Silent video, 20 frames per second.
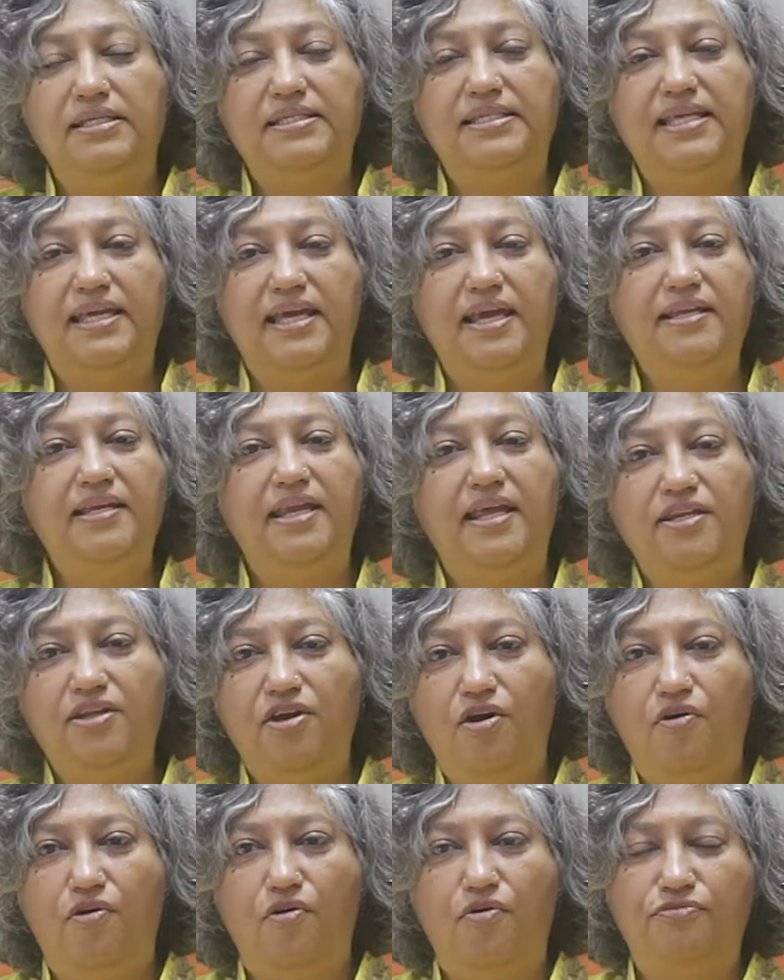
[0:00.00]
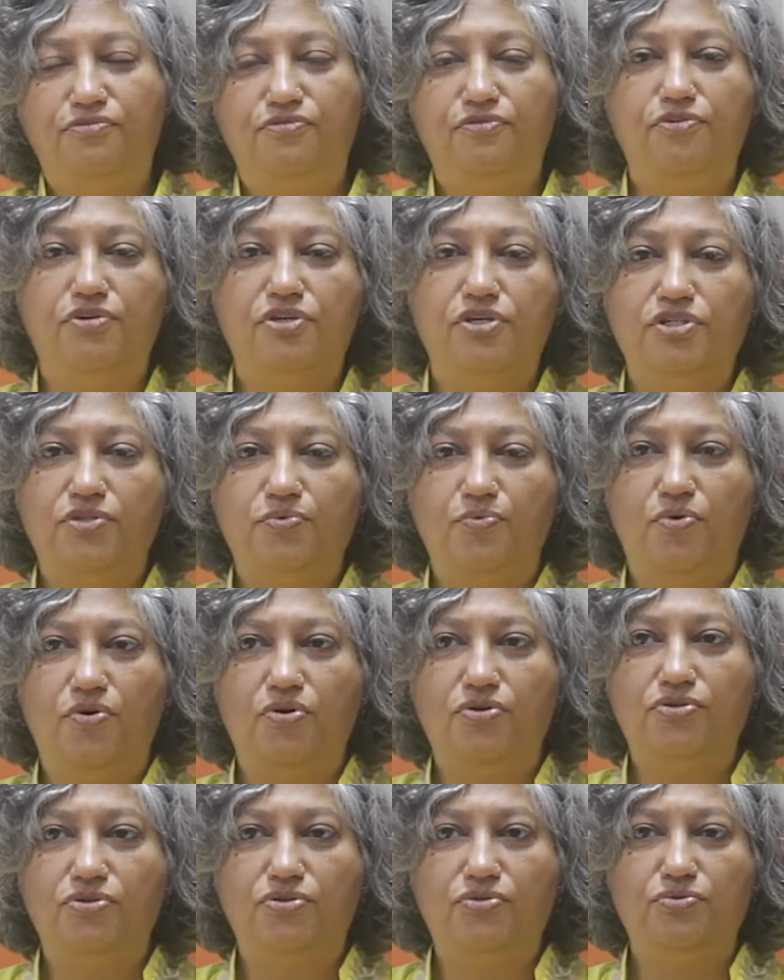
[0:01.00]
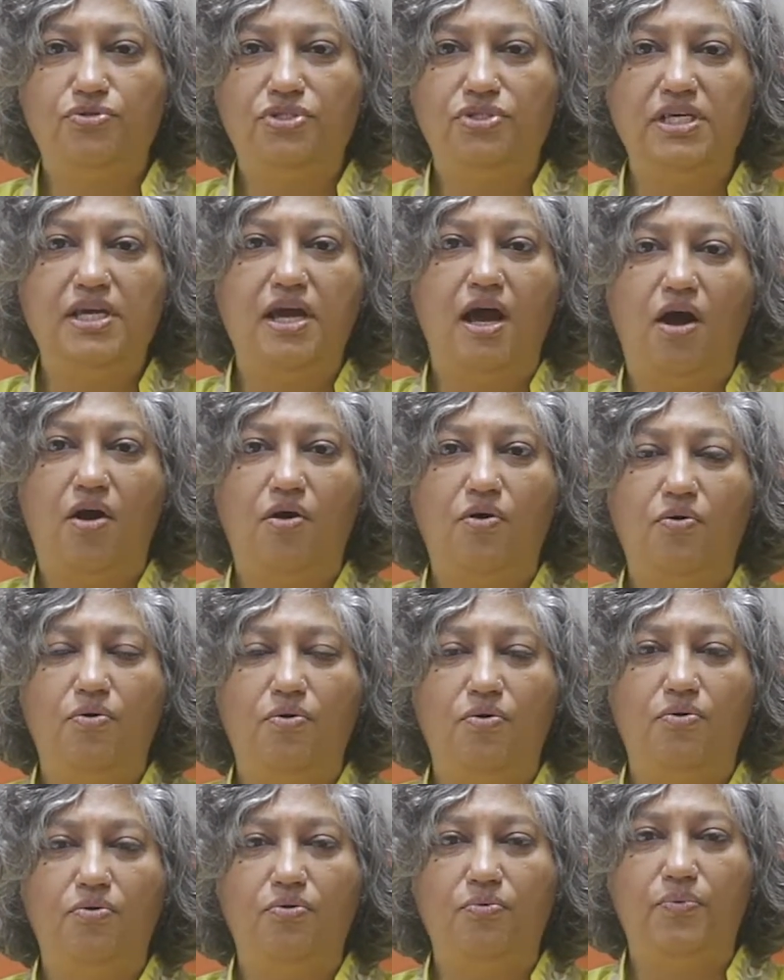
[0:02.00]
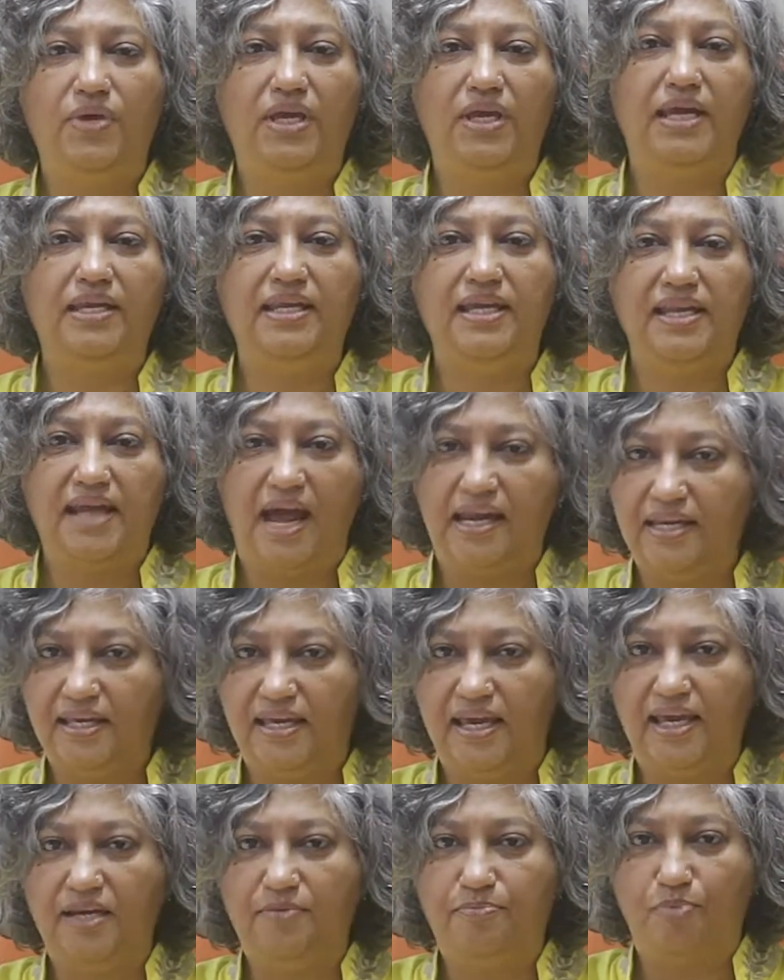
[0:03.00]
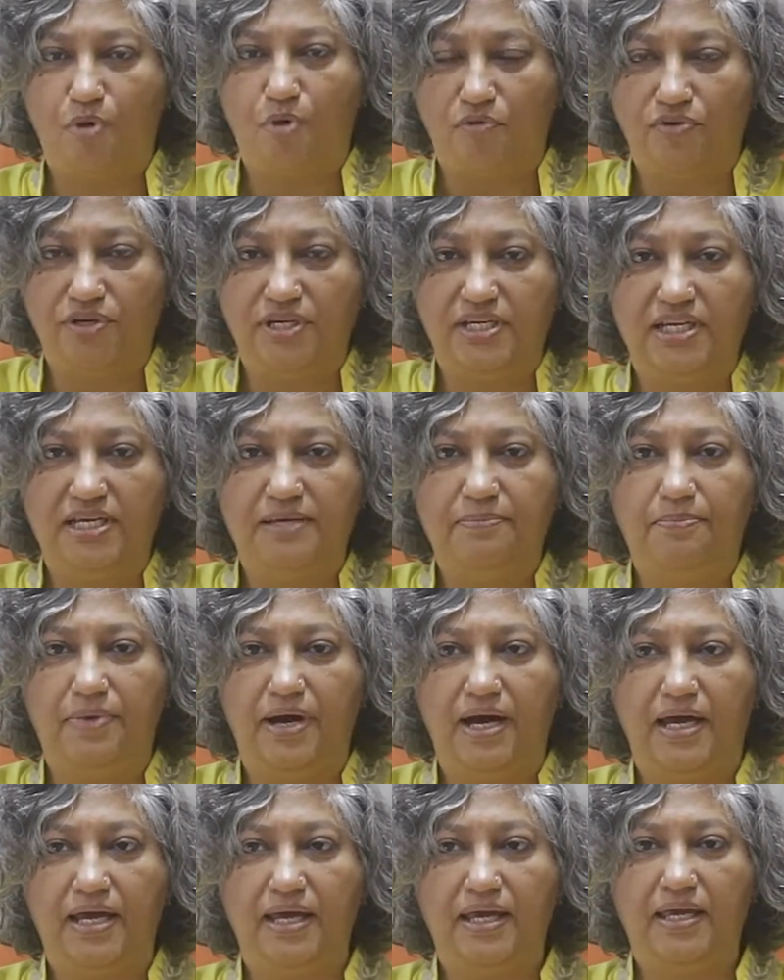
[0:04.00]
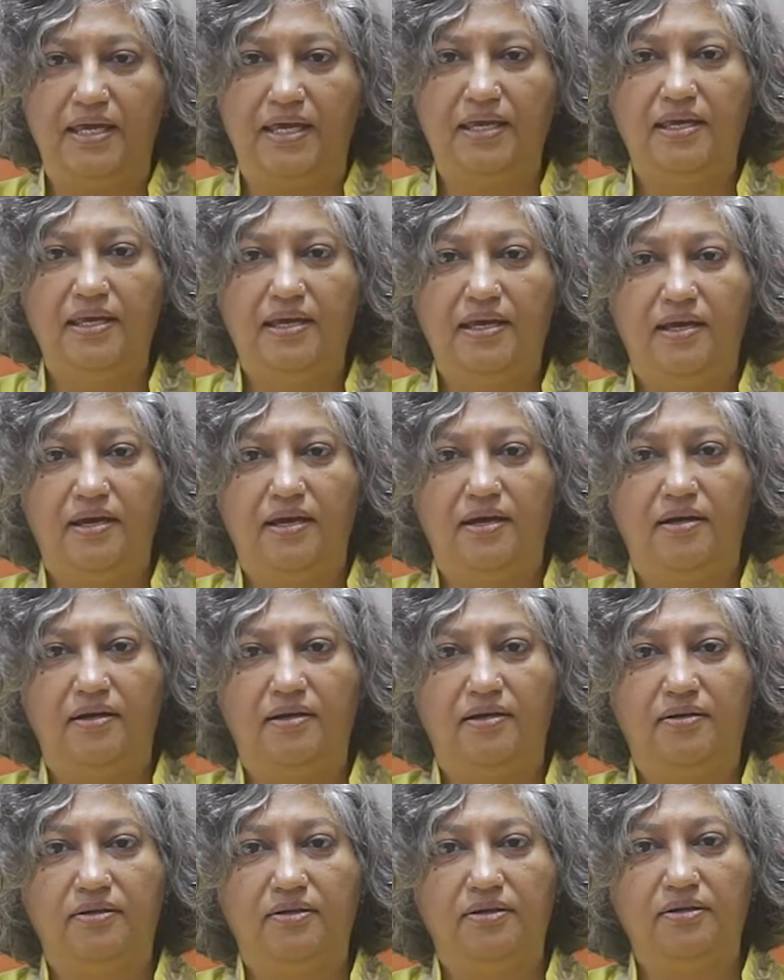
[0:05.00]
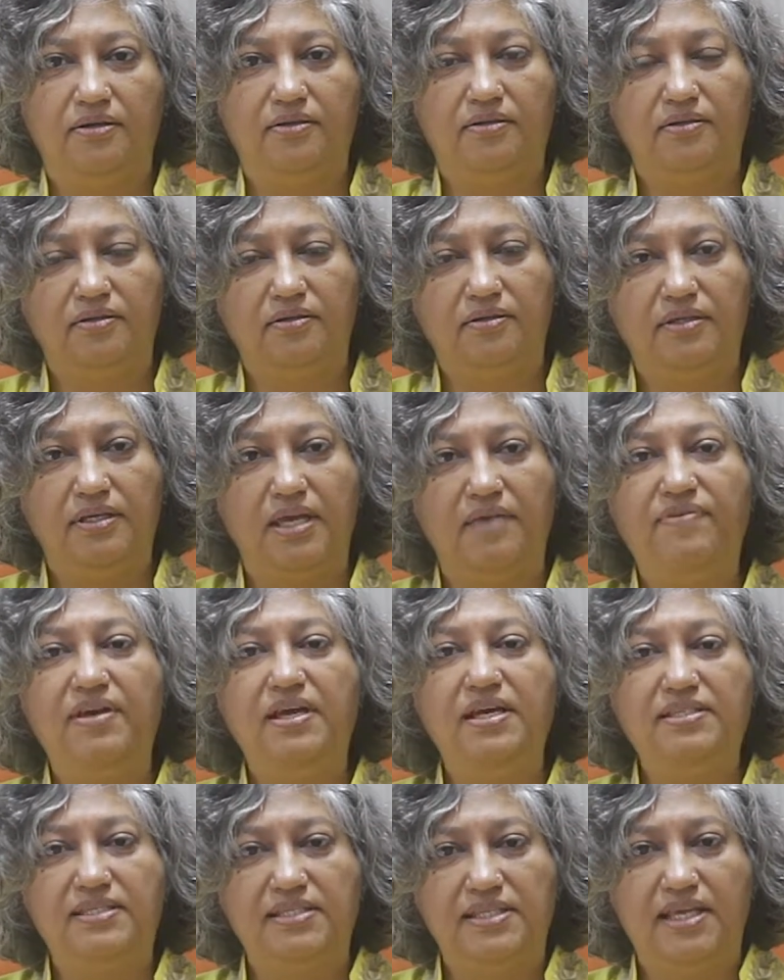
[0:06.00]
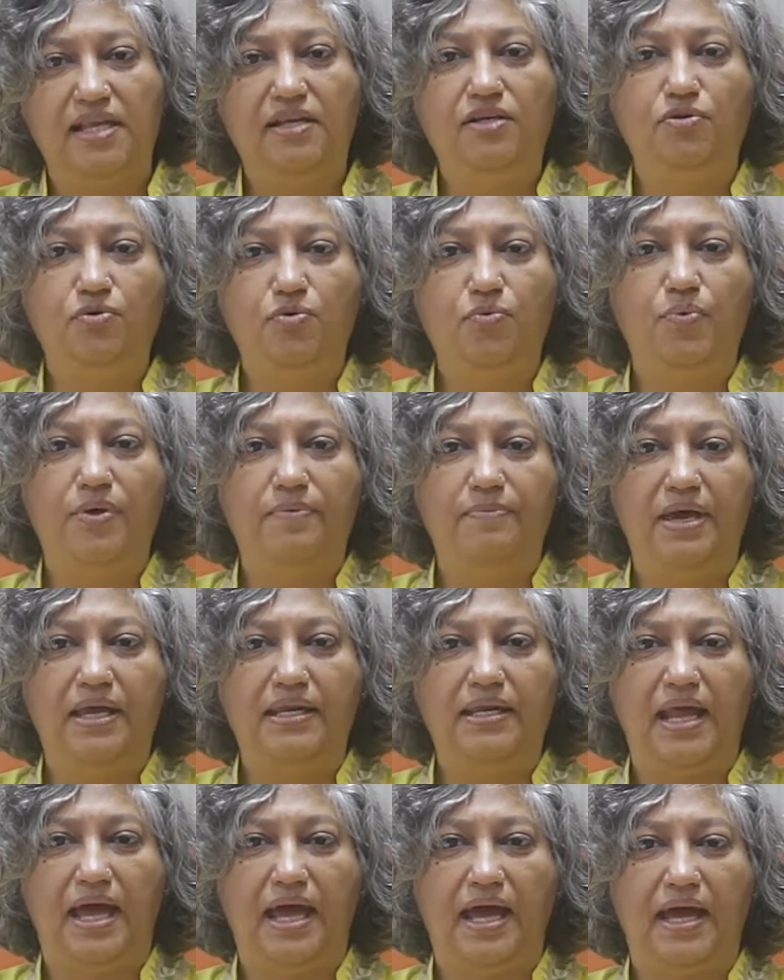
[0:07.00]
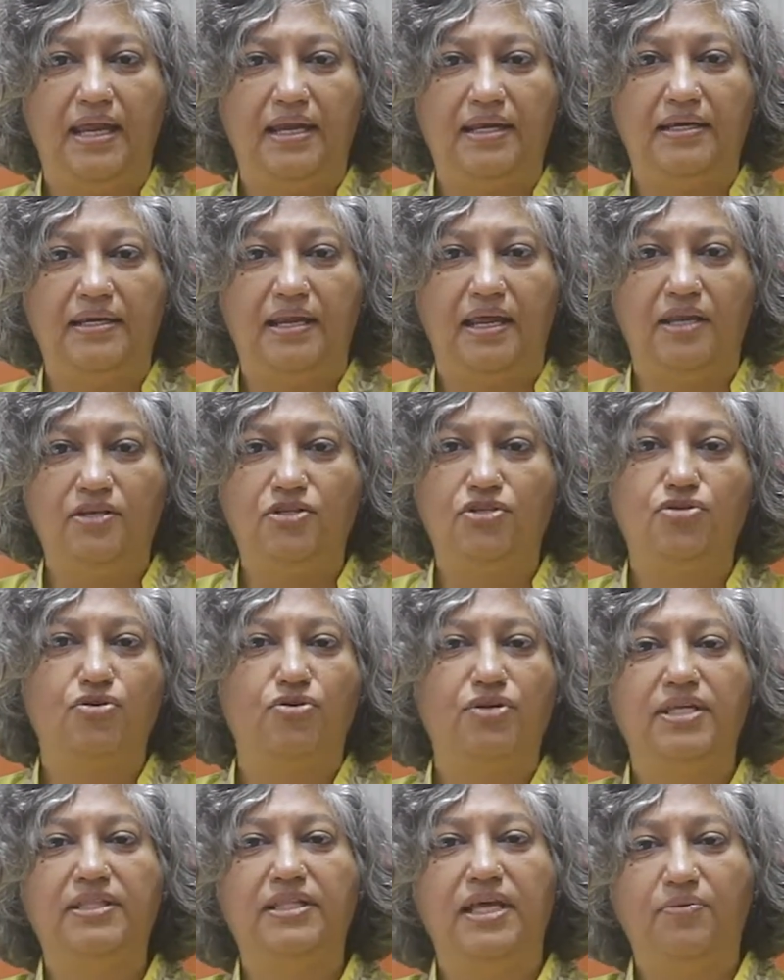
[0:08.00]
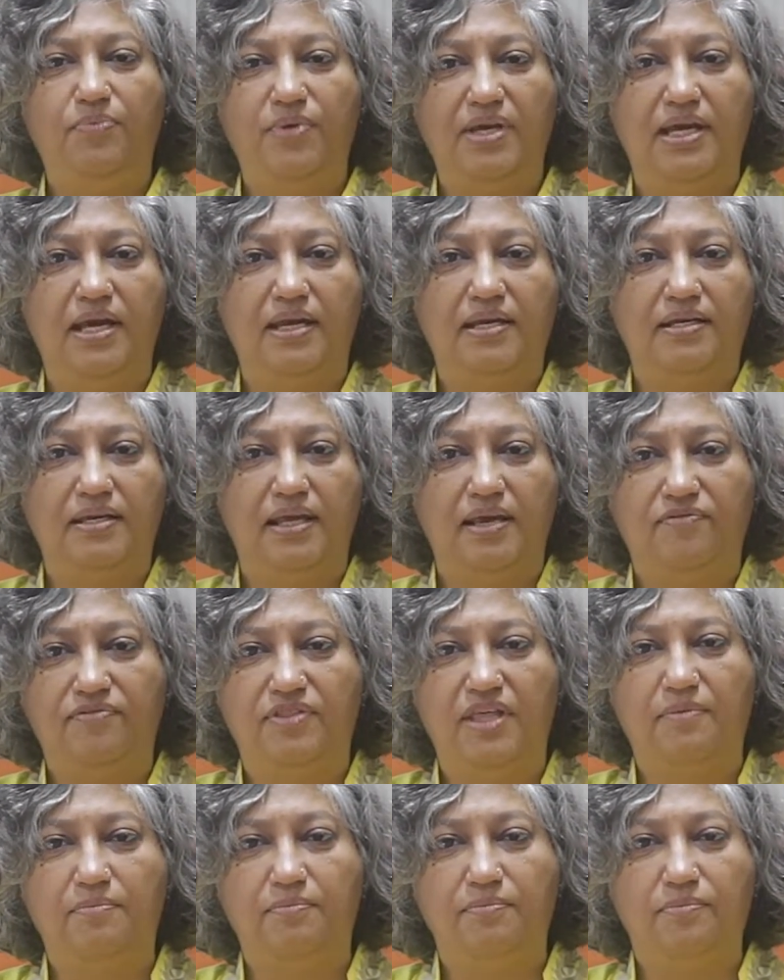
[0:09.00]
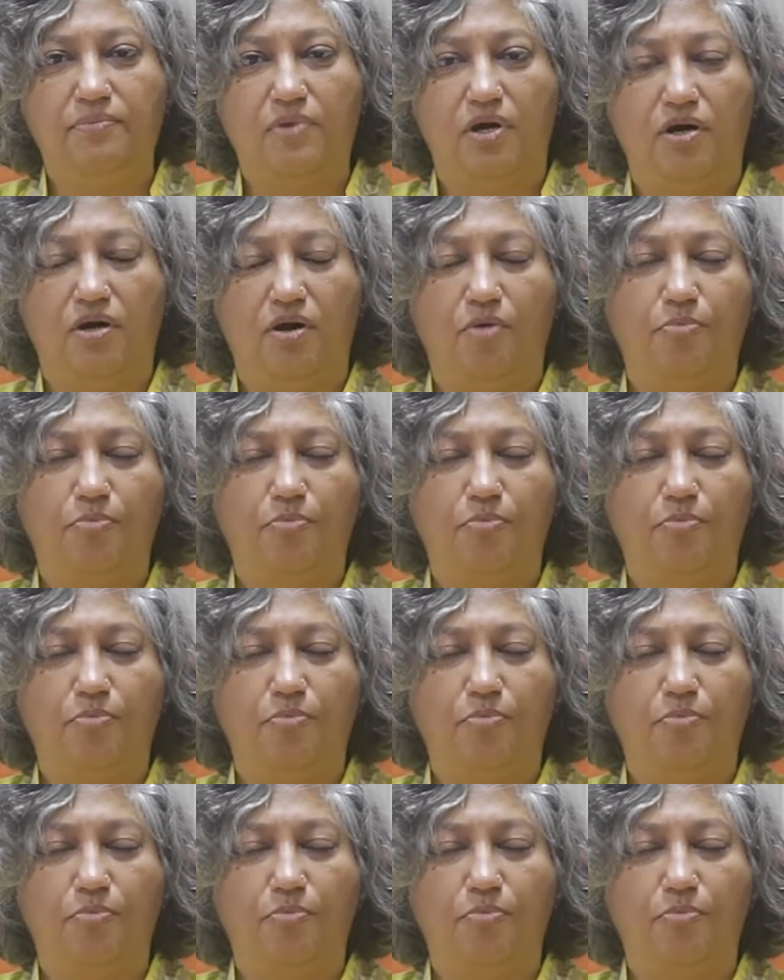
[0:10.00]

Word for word: Second area of focus was to see how we can eradicate poverty by uh, giving a skill to women and ensuring that we can give them